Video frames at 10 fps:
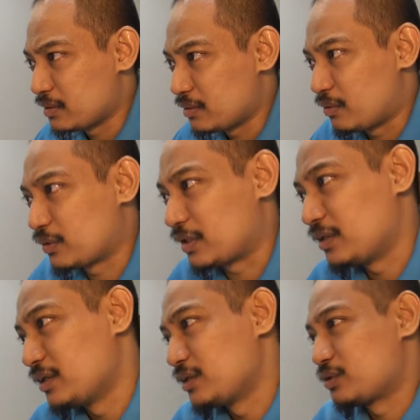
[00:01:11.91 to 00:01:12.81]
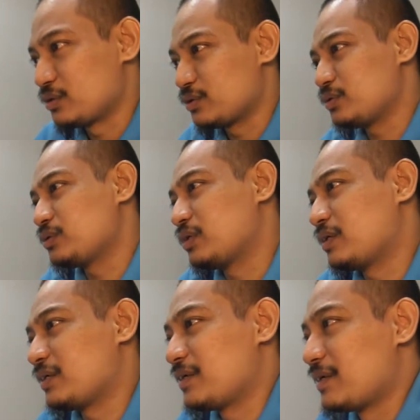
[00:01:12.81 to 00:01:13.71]
Okay, so
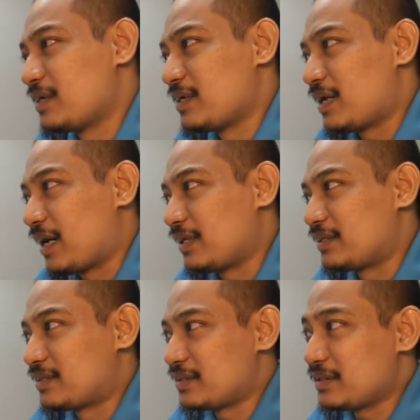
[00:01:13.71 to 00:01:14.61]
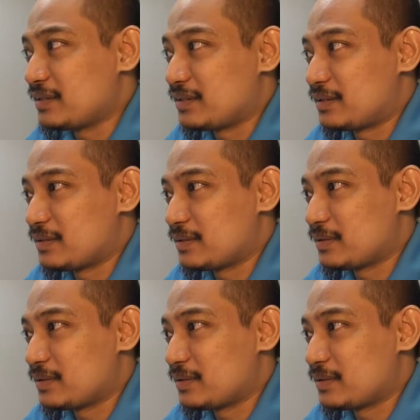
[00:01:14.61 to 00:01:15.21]
I think